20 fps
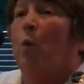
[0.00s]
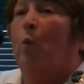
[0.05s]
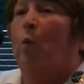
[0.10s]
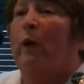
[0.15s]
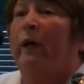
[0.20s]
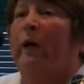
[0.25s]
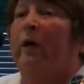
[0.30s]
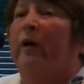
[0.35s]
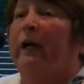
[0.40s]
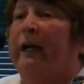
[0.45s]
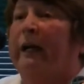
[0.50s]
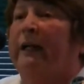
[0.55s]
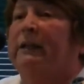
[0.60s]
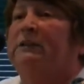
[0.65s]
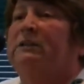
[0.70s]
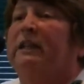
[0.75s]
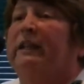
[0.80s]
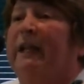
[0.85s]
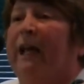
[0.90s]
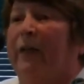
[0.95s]
We are in it
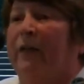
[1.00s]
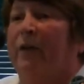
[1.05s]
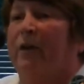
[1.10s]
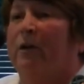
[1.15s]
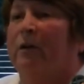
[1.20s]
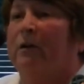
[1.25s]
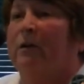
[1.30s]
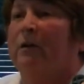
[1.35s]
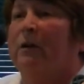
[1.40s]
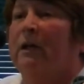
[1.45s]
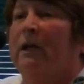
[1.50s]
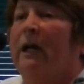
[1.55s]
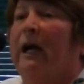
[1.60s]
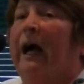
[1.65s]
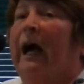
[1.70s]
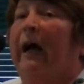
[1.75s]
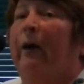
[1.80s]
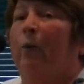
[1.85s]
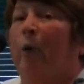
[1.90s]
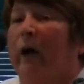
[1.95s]
together.
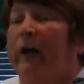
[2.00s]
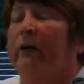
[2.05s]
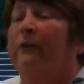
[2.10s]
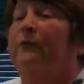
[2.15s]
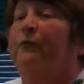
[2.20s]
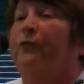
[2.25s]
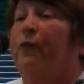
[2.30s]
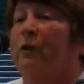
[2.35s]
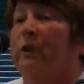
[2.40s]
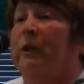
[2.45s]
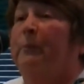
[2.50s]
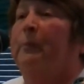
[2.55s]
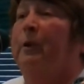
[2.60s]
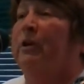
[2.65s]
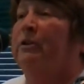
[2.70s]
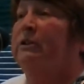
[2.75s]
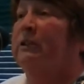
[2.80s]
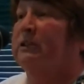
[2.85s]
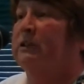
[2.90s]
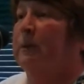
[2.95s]
I want to fully
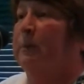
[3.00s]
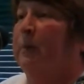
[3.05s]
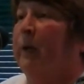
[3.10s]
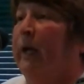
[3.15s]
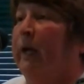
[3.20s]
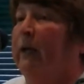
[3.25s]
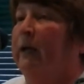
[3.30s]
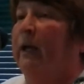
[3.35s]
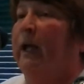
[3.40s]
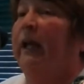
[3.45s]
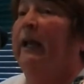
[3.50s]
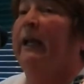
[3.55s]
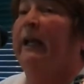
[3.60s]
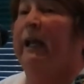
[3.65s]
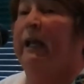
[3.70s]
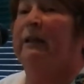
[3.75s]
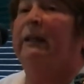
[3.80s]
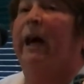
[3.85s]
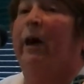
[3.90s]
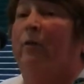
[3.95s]
participate, and he
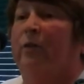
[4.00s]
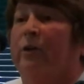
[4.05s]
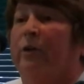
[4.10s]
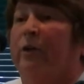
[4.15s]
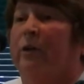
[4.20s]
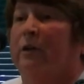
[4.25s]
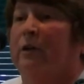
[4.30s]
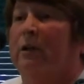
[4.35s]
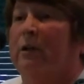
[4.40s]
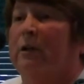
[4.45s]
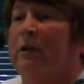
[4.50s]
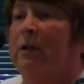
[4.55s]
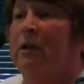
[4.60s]
allowed her.